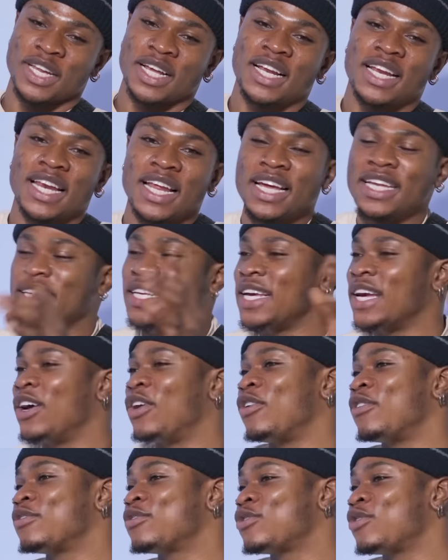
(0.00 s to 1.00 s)
clear the air
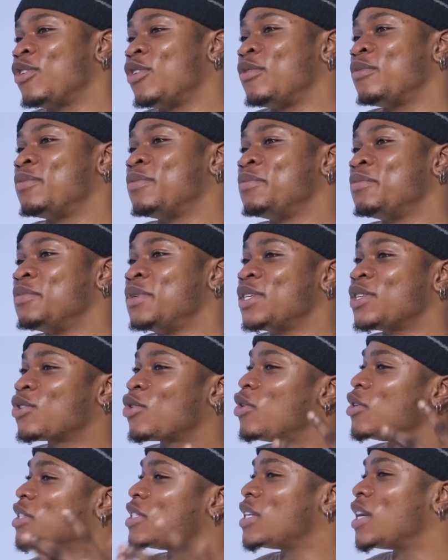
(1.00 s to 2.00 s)
of some
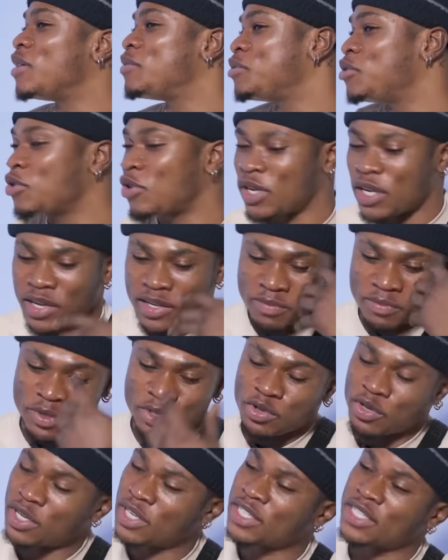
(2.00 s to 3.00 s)
misconceptions and
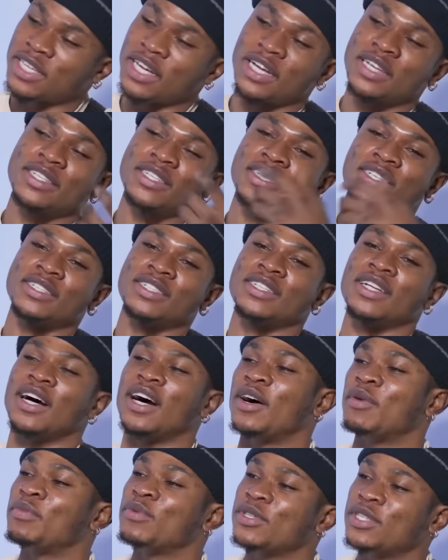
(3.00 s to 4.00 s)
misunderstandings that
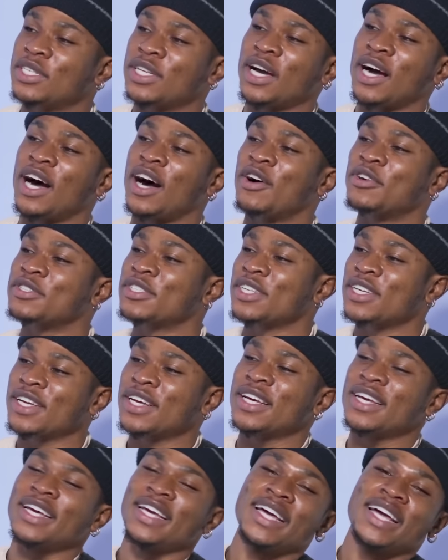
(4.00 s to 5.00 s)
happen in the house.
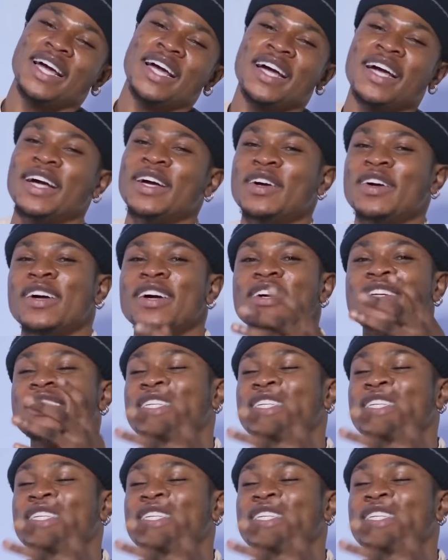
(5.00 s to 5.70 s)
Mm.